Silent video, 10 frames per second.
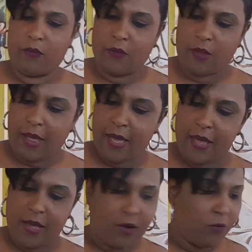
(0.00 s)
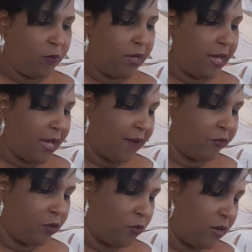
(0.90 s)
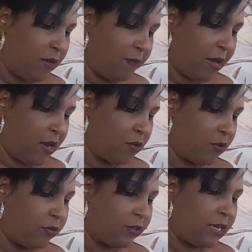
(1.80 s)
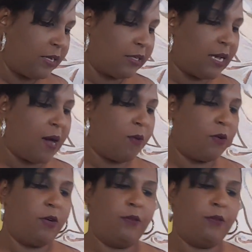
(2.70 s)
and we have the Queen of Pentacles and the Tower.